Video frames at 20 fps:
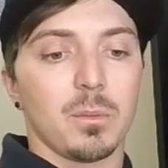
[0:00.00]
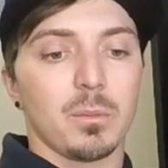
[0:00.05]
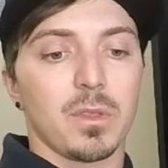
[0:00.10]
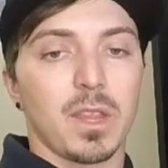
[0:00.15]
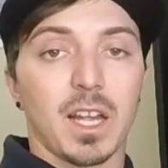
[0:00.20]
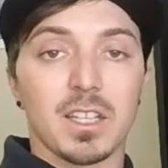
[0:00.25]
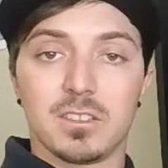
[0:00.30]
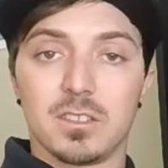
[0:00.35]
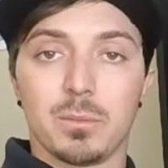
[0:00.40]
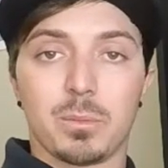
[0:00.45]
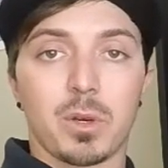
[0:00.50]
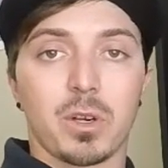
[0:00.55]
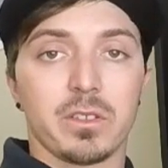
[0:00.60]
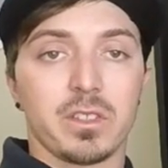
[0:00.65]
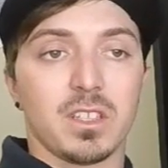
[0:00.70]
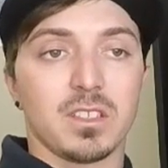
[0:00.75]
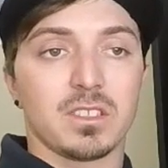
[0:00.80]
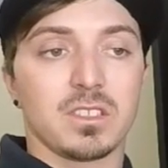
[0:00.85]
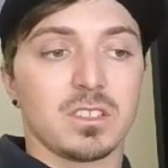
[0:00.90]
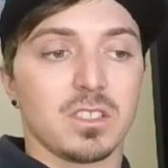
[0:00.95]
That's the part
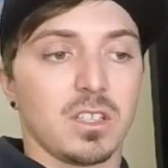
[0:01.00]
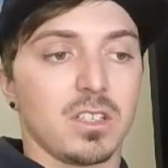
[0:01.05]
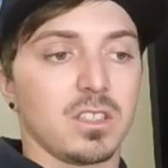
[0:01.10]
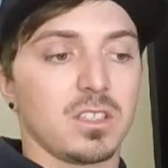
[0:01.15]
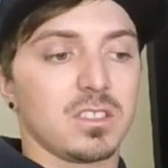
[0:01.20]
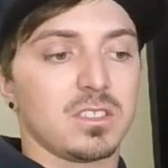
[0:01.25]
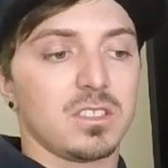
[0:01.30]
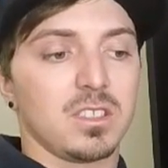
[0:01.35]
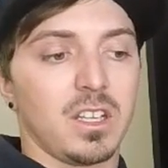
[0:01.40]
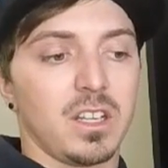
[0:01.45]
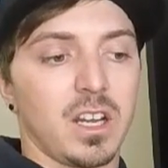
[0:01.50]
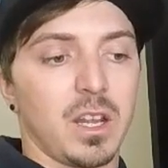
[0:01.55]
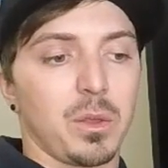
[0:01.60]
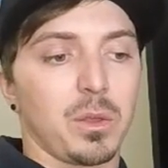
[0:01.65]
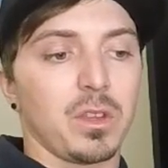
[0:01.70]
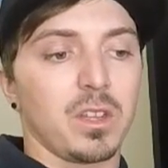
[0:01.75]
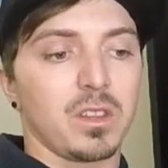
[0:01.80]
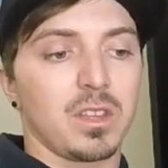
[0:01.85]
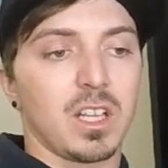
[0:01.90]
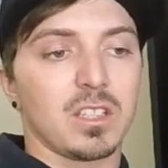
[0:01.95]
that sucks, and I
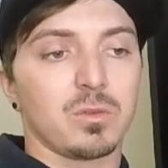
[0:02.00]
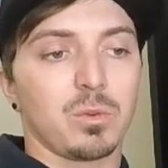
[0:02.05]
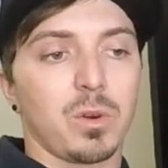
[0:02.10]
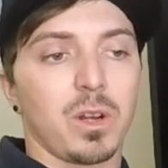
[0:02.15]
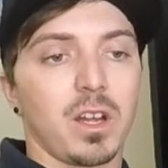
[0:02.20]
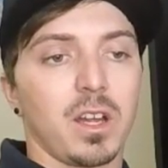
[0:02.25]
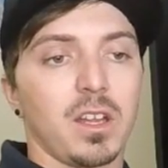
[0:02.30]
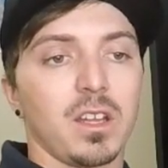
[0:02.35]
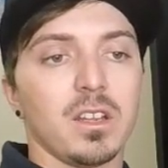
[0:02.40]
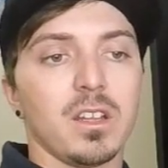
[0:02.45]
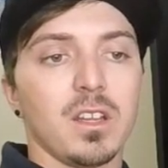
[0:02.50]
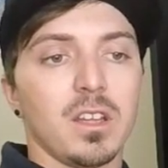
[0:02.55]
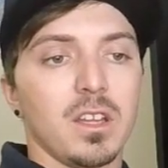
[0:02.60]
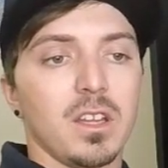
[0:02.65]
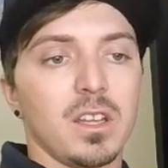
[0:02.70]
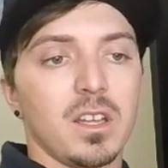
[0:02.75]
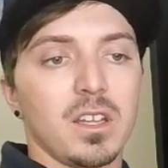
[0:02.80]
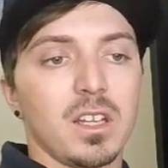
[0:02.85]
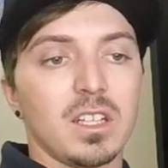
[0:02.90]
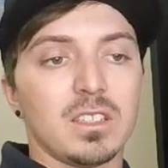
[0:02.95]
think that's why
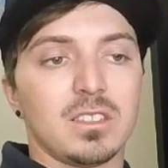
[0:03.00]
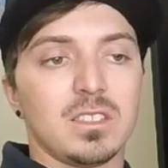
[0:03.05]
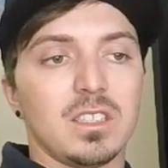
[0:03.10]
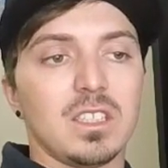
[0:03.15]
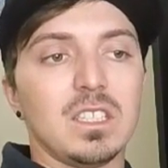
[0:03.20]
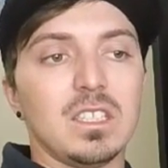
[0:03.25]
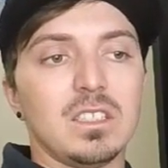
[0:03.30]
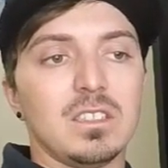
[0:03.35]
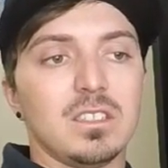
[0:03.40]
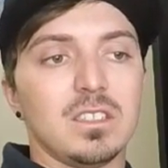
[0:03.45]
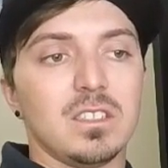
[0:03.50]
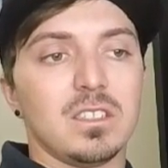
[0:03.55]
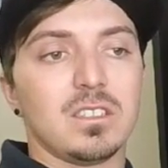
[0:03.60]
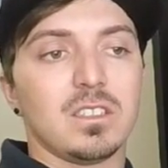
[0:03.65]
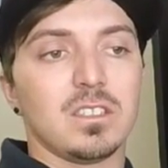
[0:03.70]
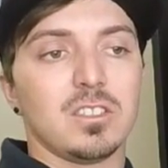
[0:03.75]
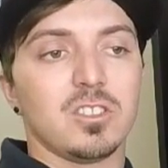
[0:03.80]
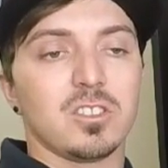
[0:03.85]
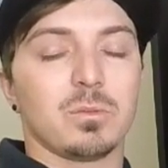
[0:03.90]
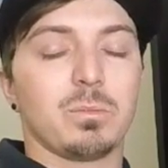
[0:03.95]
it's easy
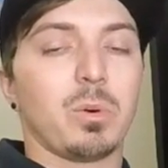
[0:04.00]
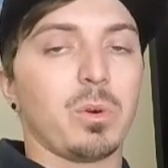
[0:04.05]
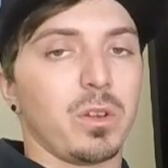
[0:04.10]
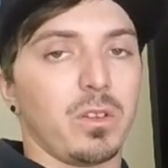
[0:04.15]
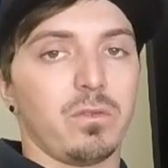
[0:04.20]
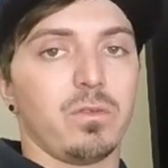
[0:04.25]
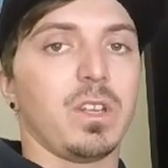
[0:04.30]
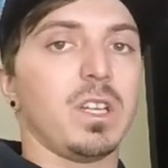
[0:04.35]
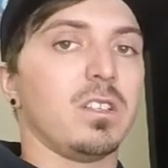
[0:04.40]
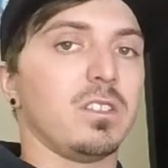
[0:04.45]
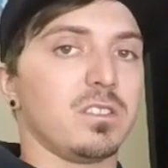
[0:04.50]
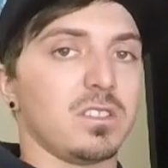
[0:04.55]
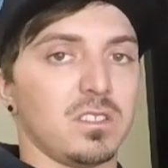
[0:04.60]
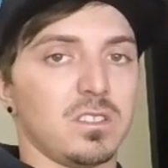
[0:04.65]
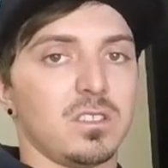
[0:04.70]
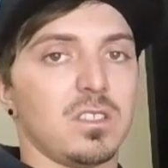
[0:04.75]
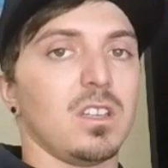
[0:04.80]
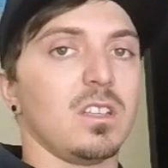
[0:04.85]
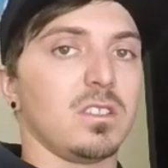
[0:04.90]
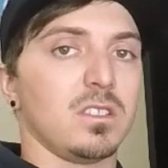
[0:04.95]
to just point fingers and
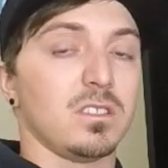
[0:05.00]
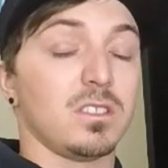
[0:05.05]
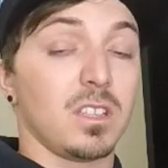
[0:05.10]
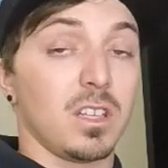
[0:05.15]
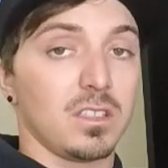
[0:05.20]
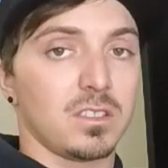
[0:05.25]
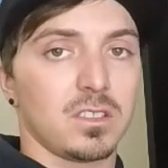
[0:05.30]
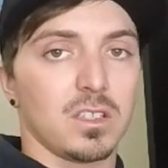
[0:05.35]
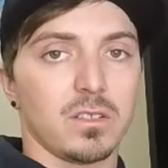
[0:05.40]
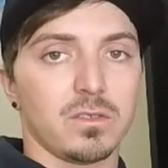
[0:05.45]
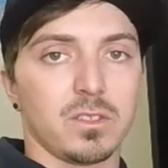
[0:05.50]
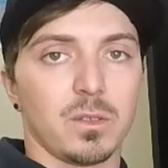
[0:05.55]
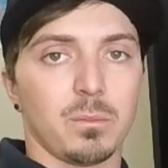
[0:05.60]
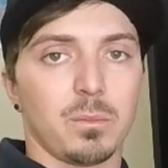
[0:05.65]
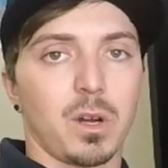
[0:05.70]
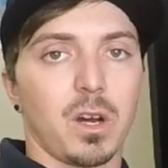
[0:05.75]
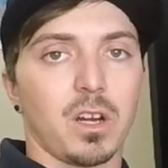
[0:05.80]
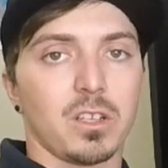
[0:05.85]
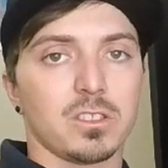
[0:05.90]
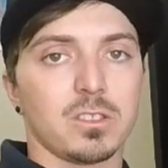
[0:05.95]
say stuff's
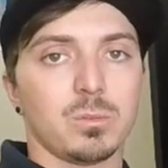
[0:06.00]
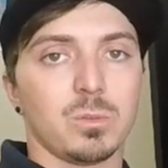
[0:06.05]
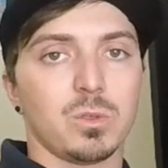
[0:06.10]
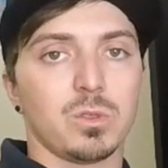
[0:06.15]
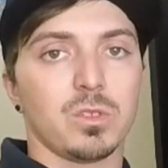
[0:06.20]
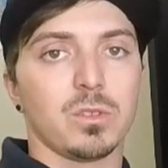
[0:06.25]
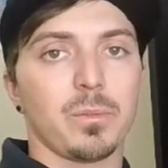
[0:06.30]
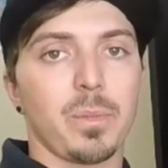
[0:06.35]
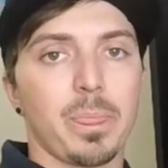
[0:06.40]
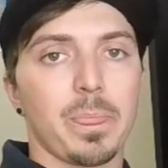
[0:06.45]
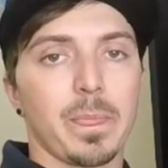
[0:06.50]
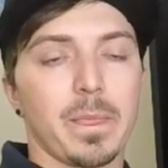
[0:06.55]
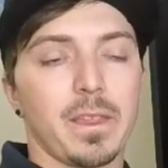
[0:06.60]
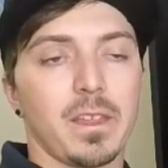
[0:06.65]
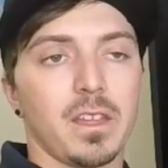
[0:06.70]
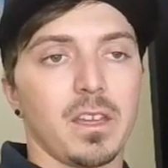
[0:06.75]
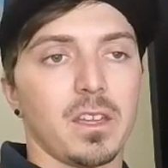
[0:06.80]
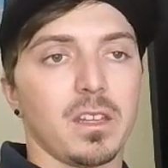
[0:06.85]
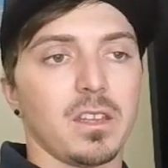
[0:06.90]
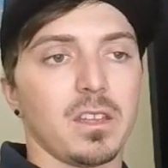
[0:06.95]
impossible.
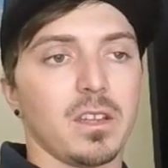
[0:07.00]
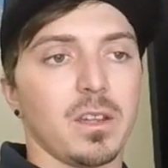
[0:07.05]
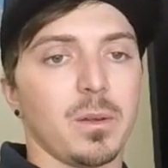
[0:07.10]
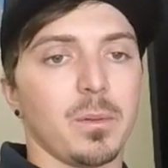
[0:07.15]
And